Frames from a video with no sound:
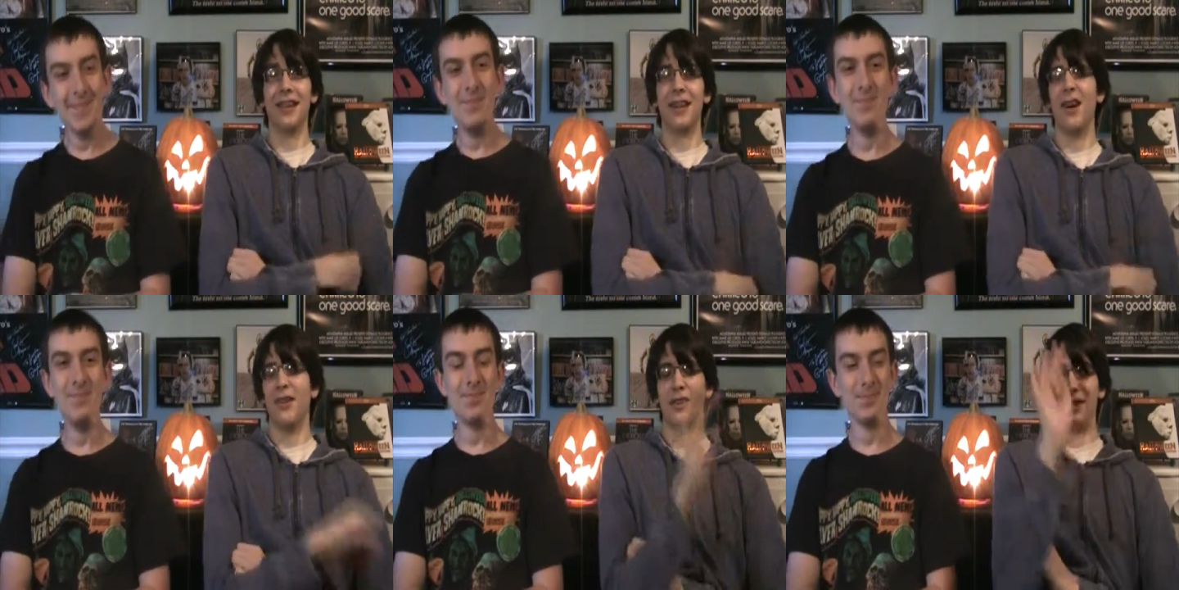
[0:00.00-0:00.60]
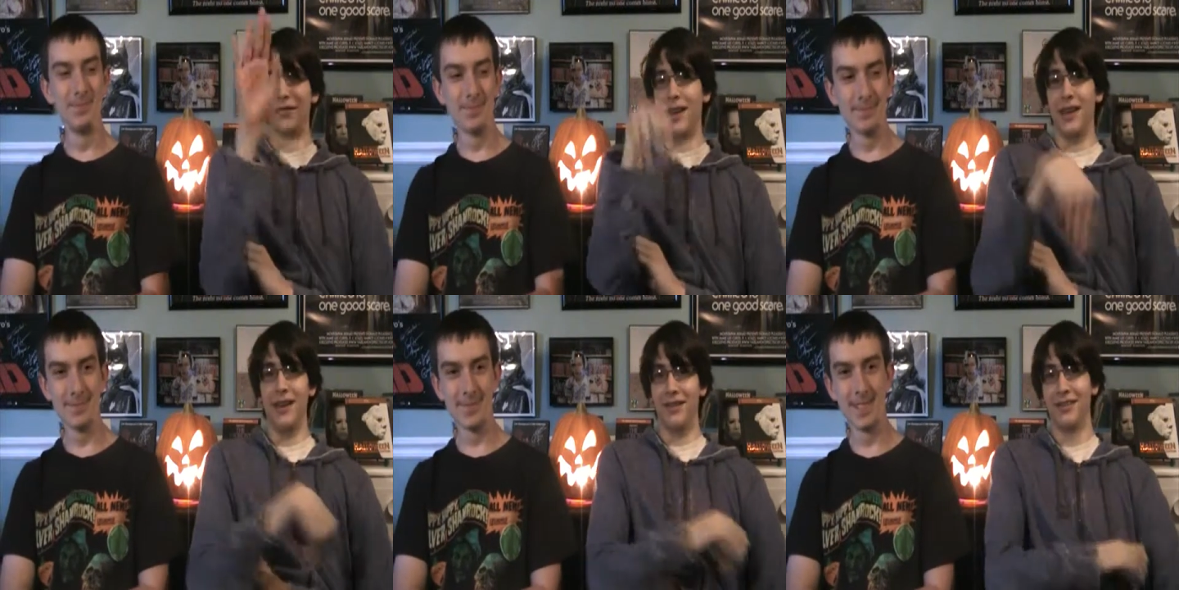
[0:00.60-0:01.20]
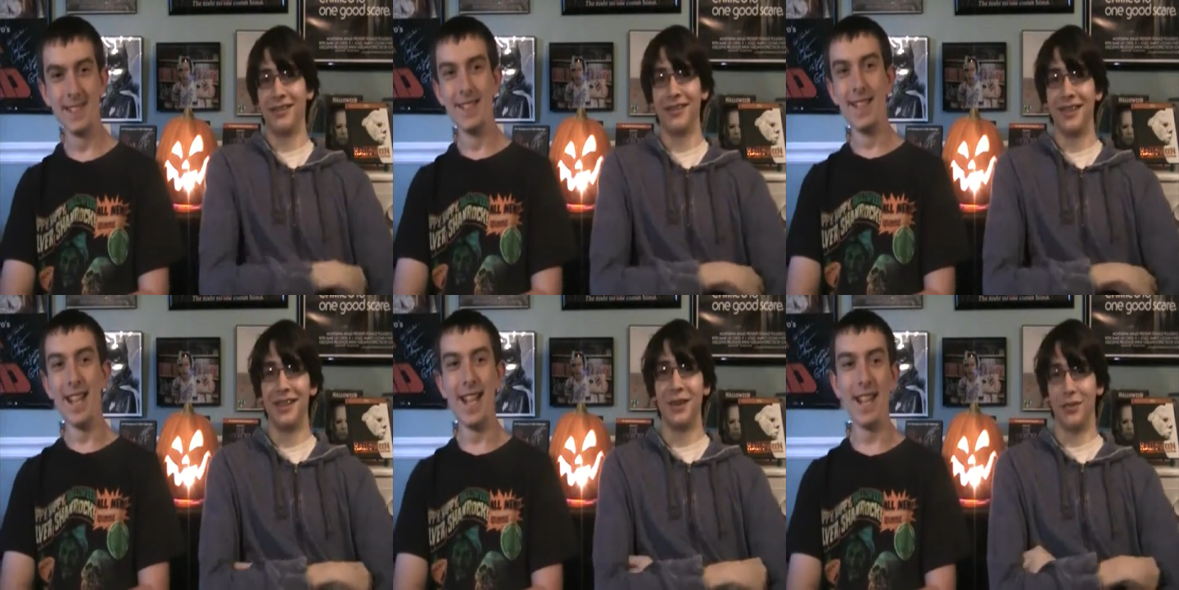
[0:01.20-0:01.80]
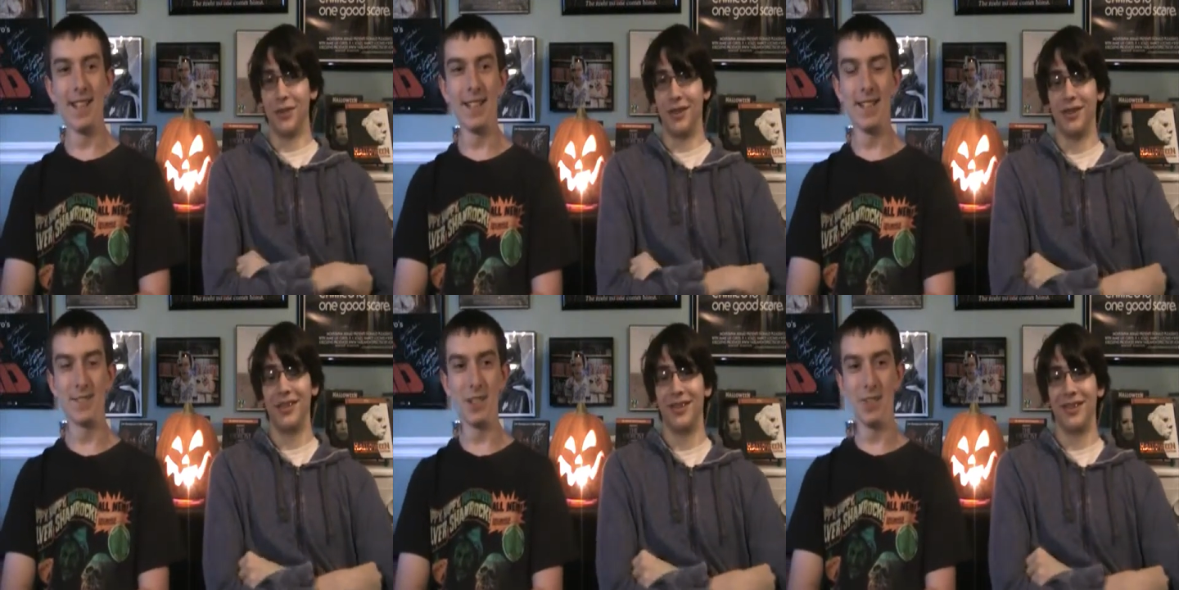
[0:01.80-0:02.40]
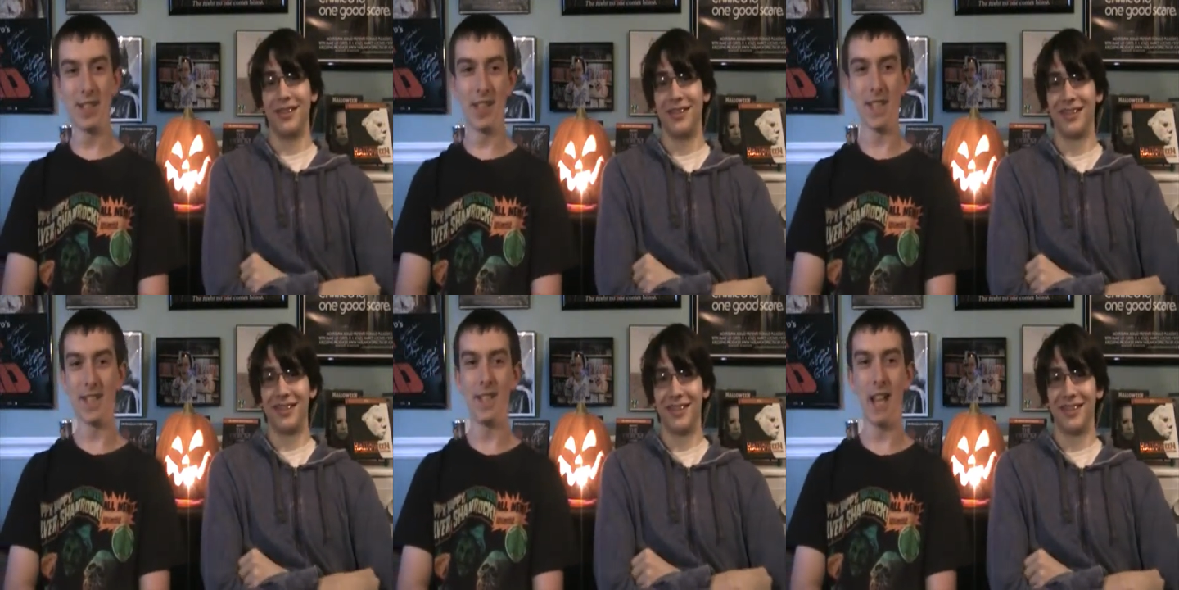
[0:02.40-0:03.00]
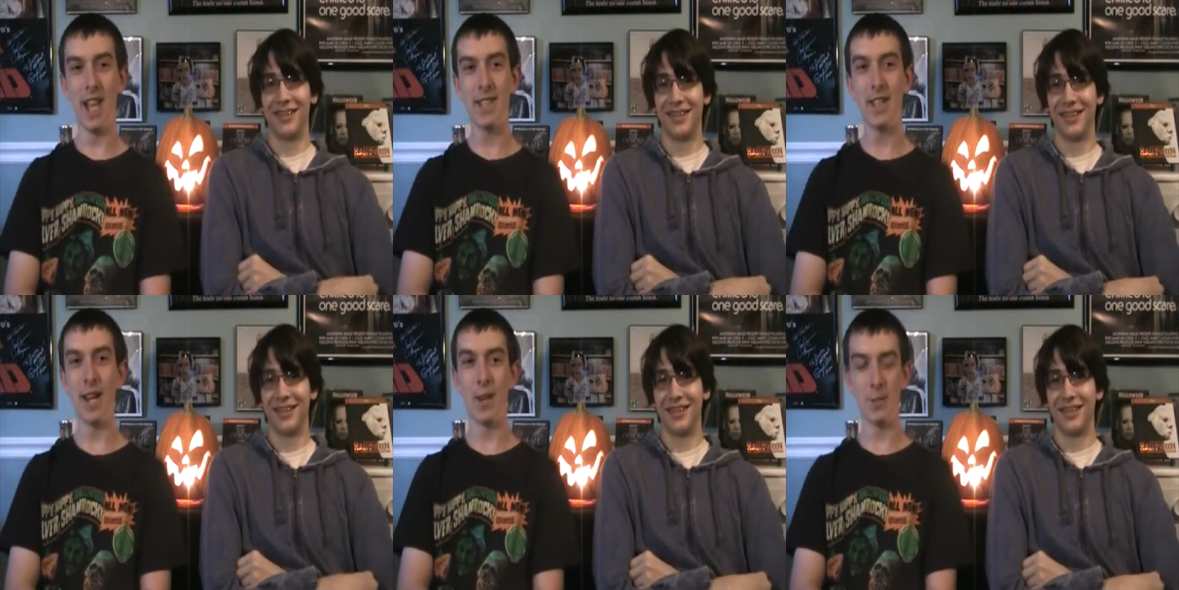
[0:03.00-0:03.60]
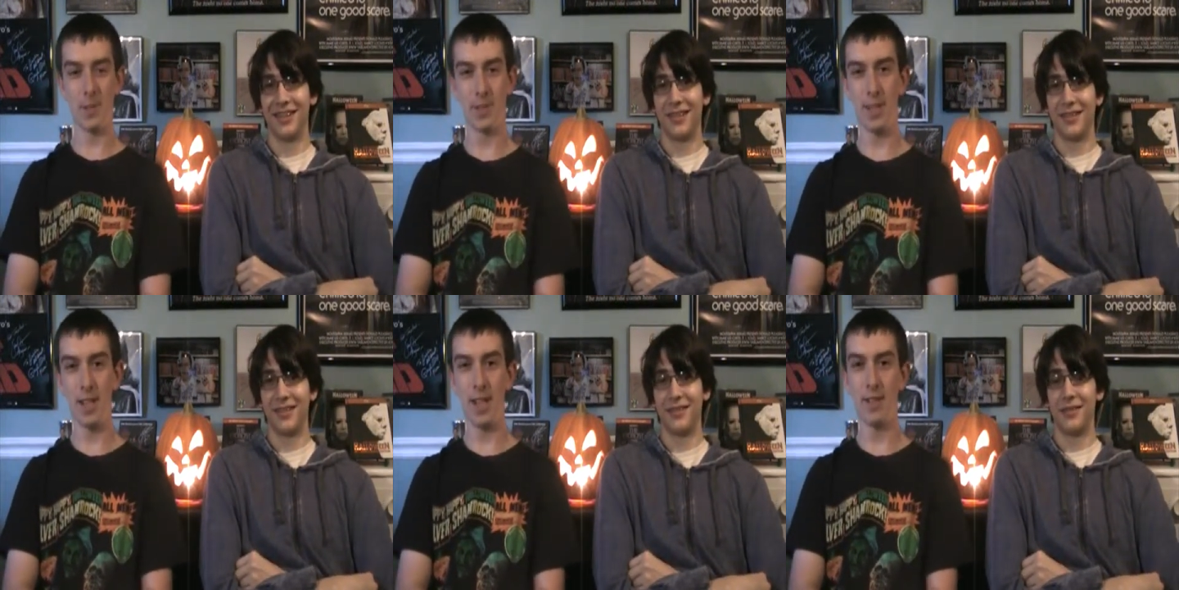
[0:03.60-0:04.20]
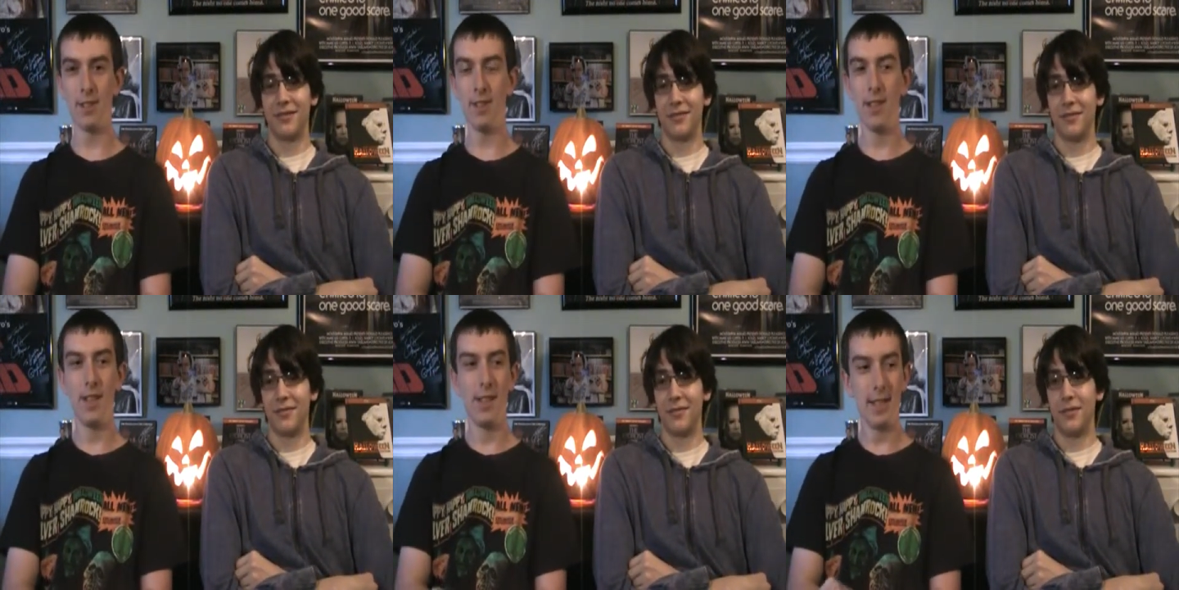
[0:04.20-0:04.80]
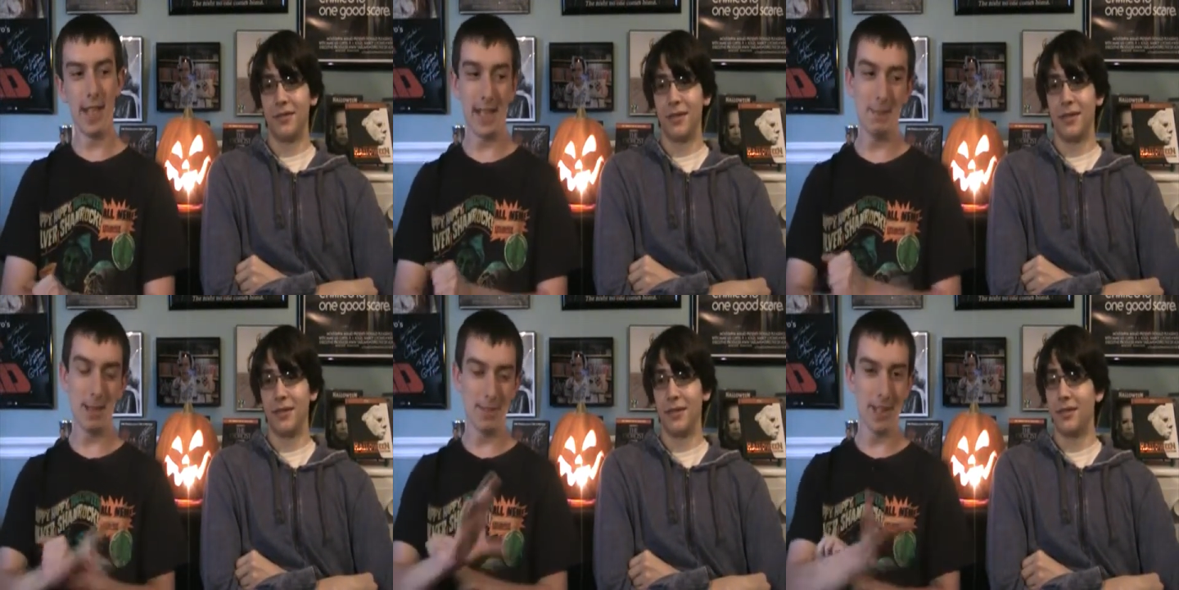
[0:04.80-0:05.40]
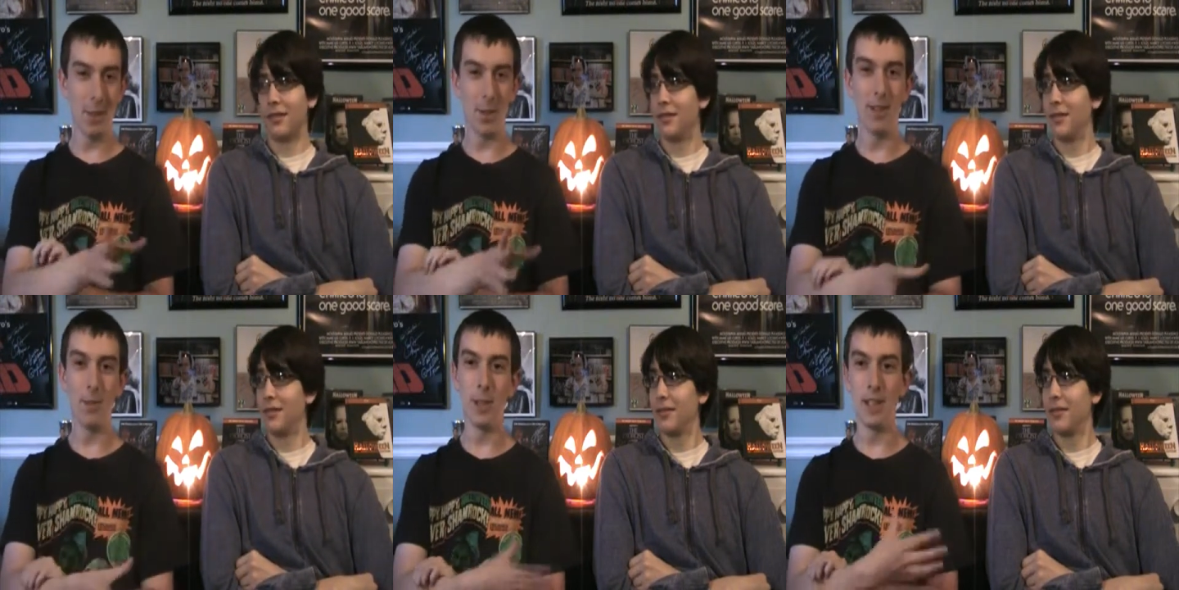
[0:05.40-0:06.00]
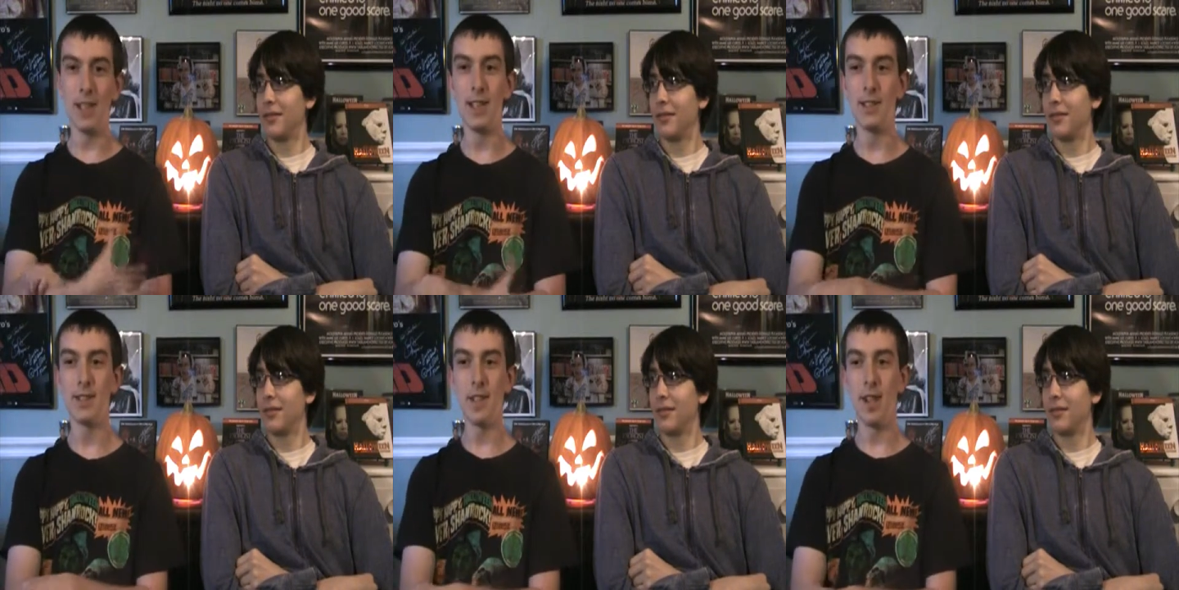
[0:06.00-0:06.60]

Speaker 1: like, oh, he's fine now. He's and over. he's living in this nice house, and they explain later what, what it is.